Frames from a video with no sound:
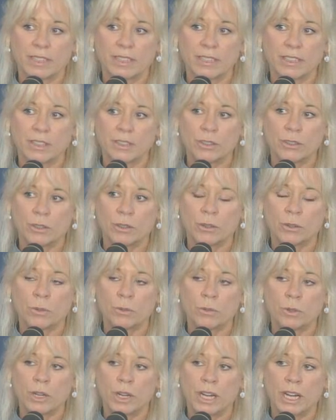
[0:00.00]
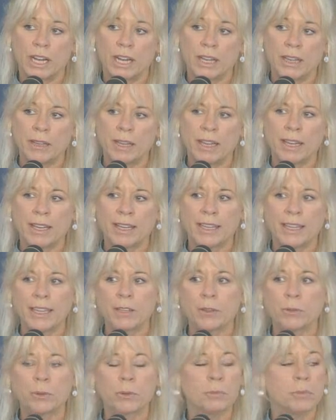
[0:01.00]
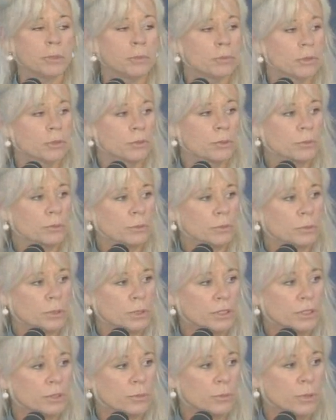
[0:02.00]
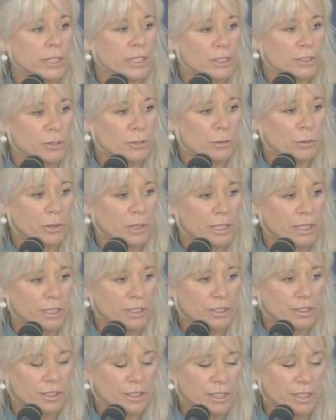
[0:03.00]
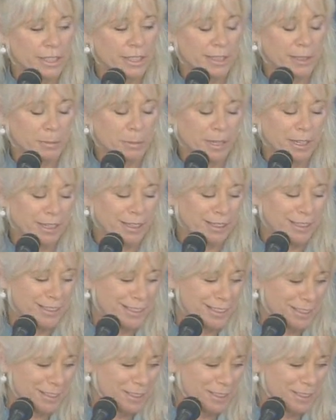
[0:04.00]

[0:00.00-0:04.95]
So I can't remember what the Western religions say about it,